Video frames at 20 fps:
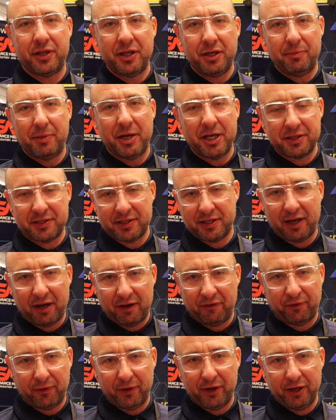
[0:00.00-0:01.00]
the best
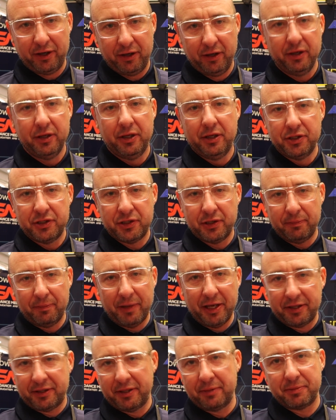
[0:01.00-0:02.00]
software to
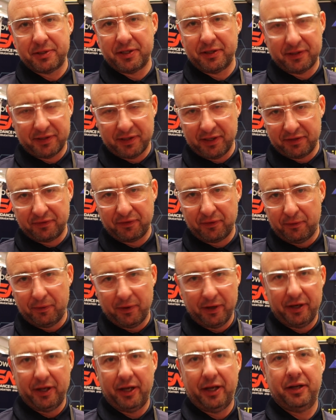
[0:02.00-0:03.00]
make them successful
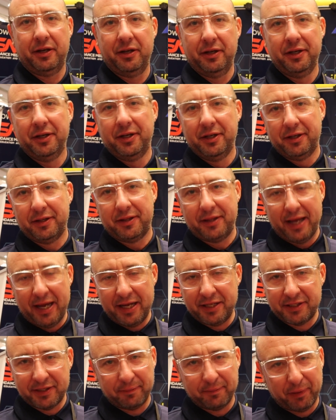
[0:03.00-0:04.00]
one day.
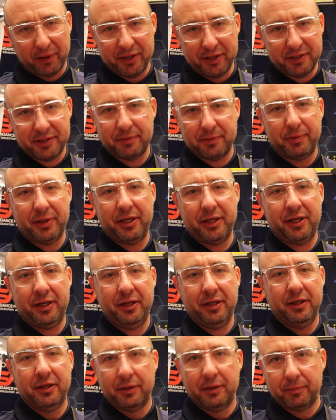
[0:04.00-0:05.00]
That's the place to
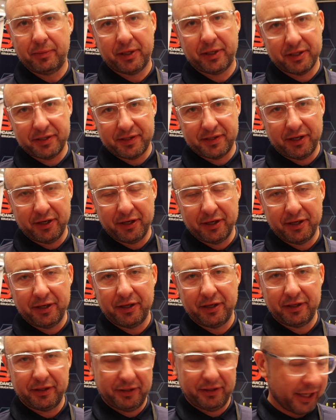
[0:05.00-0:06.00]
be because they're
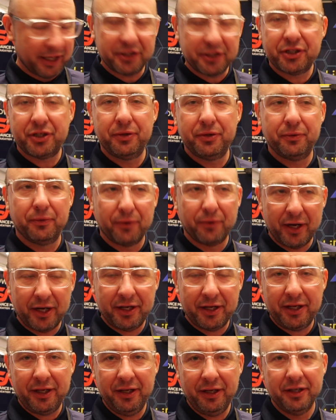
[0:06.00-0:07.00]
gonna get you
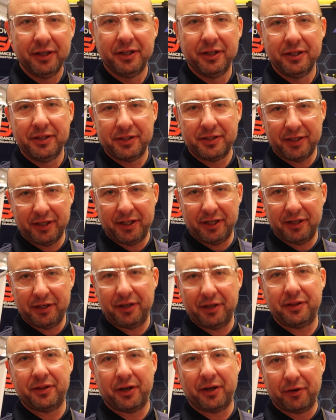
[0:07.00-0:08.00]
ready to hit
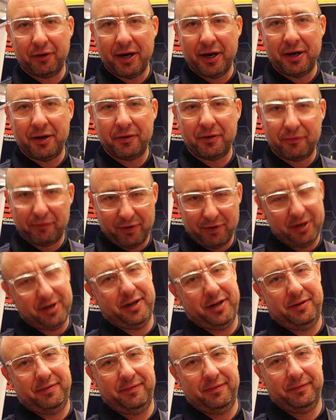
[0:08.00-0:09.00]
the ground
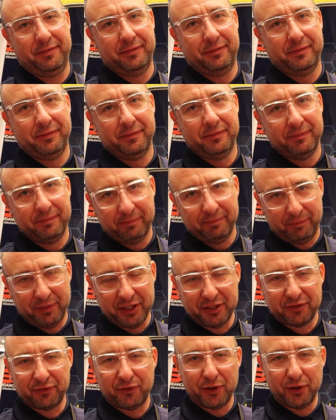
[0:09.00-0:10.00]
running.
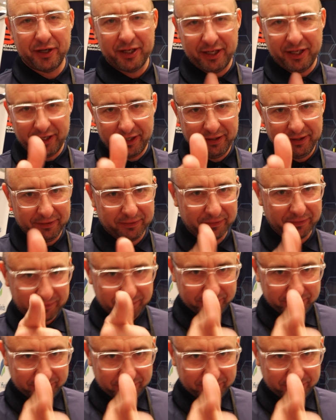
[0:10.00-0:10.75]
Pix4D.